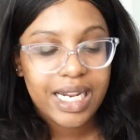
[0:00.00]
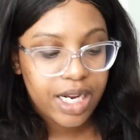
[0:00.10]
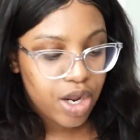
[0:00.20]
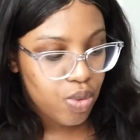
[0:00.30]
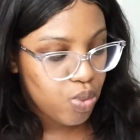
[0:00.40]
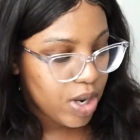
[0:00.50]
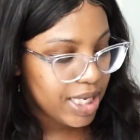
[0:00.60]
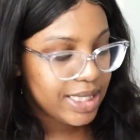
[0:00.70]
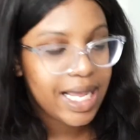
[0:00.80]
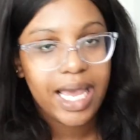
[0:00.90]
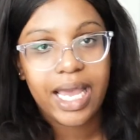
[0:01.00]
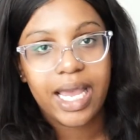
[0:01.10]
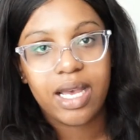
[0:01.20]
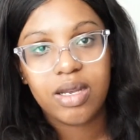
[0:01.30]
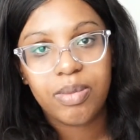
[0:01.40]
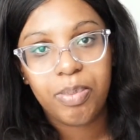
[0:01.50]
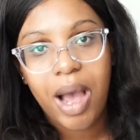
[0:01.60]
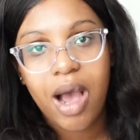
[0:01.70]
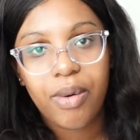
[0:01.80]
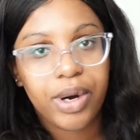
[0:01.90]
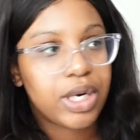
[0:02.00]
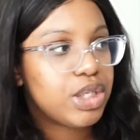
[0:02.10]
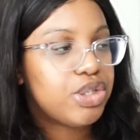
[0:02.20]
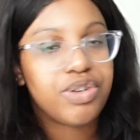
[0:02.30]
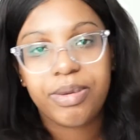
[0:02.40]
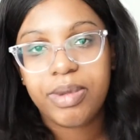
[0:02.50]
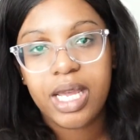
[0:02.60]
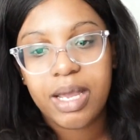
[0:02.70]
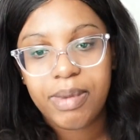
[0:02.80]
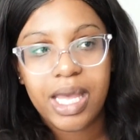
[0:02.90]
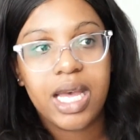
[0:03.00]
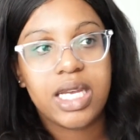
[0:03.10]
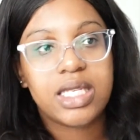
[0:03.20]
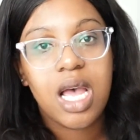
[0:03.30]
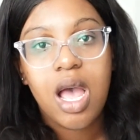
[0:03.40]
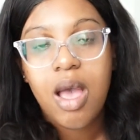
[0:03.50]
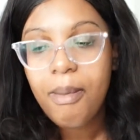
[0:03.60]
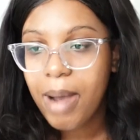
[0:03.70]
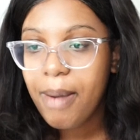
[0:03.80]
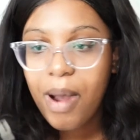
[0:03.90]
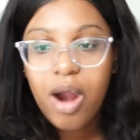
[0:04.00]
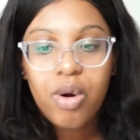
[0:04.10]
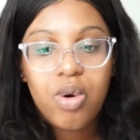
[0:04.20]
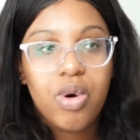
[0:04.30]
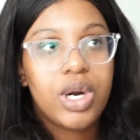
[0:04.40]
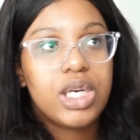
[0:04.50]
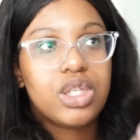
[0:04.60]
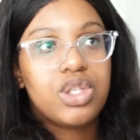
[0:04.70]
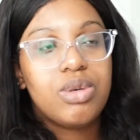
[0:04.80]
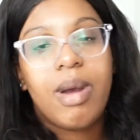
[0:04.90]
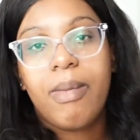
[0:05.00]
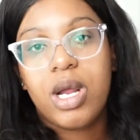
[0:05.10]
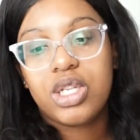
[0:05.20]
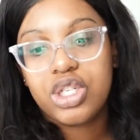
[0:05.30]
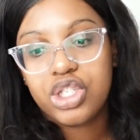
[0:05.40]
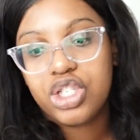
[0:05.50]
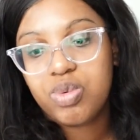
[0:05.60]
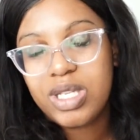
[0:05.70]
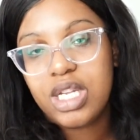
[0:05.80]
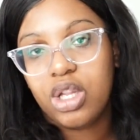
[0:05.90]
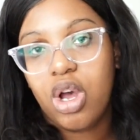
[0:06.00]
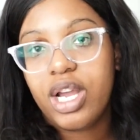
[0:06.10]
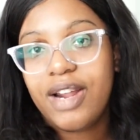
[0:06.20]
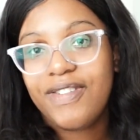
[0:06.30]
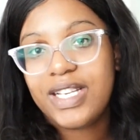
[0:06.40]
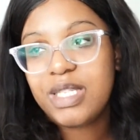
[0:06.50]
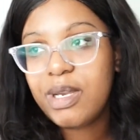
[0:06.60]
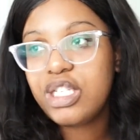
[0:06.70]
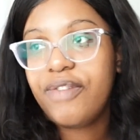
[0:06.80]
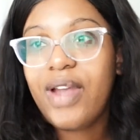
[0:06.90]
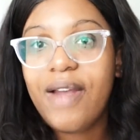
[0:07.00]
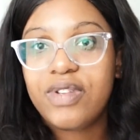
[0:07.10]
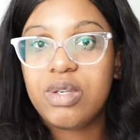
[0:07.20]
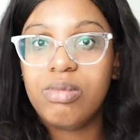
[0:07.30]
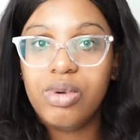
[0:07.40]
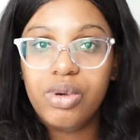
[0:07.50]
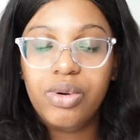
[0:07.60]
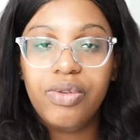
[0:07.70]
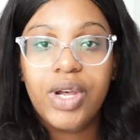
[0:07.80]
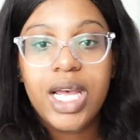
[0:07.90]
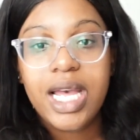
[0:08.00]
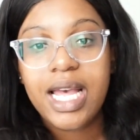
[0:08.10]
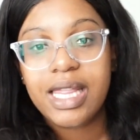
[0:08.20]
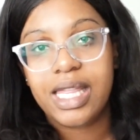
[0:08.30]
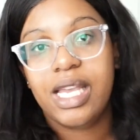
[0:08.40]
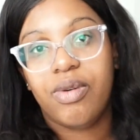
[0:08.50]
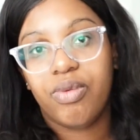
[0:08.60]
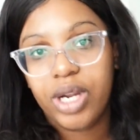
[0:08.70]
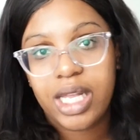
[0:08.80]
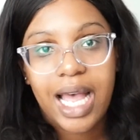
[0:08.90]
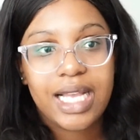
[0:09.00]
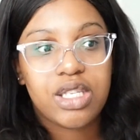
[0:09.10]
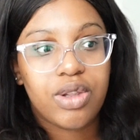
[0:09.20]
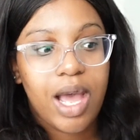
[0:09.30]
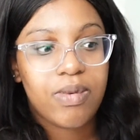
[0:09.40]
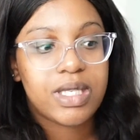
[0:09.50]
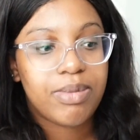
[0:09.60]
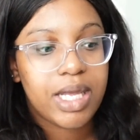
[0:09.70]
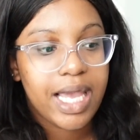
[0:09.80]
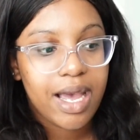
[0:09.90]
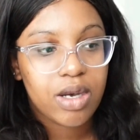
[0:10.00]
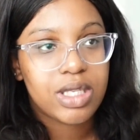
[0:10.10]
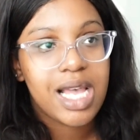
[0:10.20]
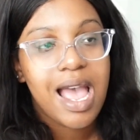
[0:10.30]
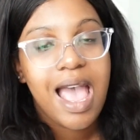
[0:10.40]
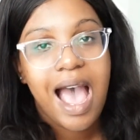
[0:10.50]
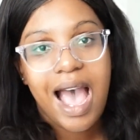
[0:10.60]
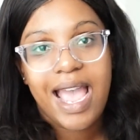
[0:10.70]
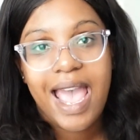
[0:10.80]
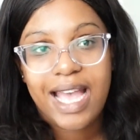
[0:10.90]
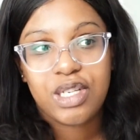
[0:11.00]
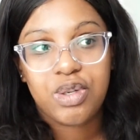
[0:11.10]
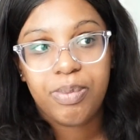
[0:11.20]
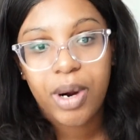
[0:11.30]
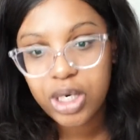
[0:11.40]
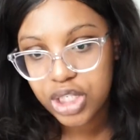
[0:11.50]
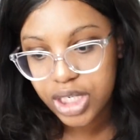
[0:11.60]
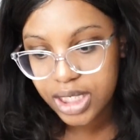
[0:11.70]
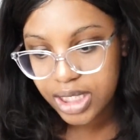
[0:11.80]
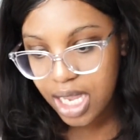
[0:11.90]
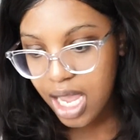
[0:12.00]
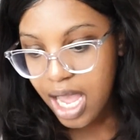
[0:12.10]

I needed was a power strip thing, because my power cord to my monitor just wasn't long enough, especially if I have to move the ring light. So that was something else I had to purchase.